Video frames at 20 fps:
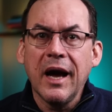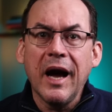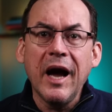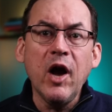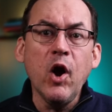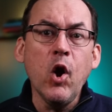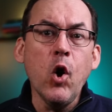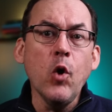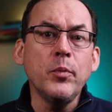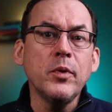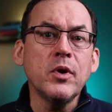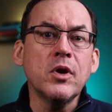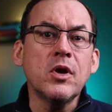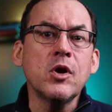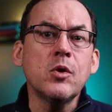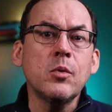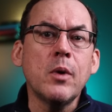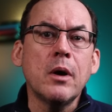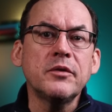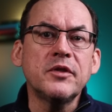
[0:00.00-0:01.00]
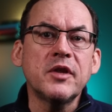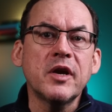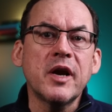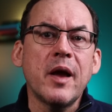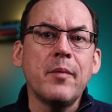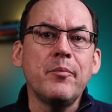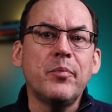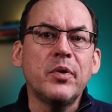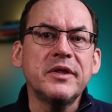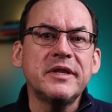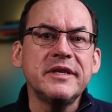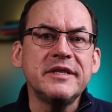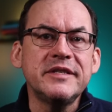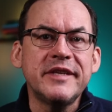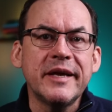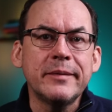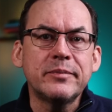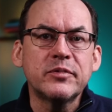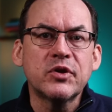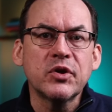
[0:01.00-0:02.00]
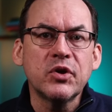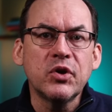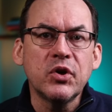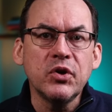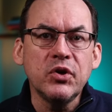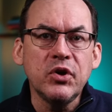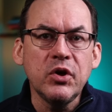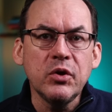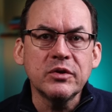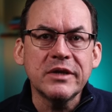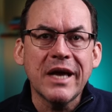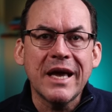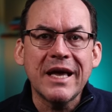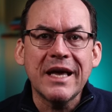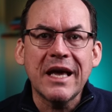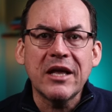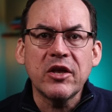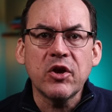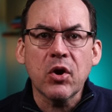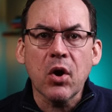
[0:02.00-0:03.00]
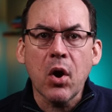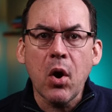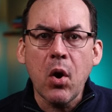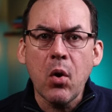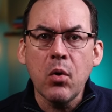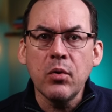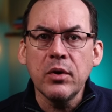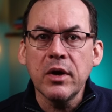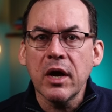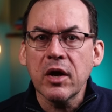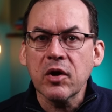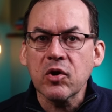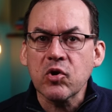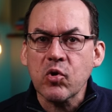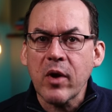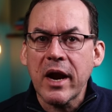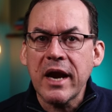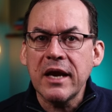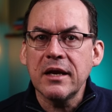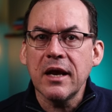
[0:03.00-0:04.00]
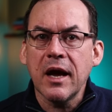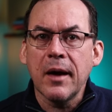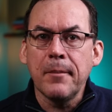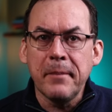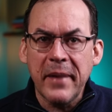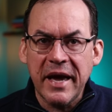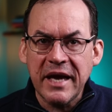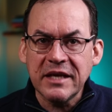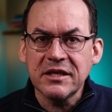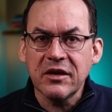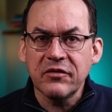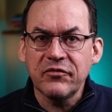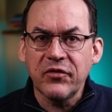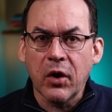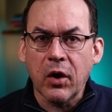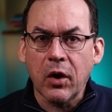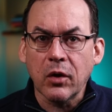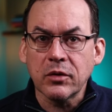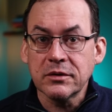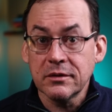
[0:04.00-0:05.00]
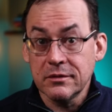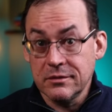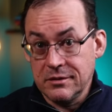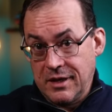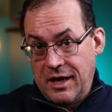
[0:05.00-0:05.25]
I hope you can go out there and put these tips to good use and get your own great, amazing photos.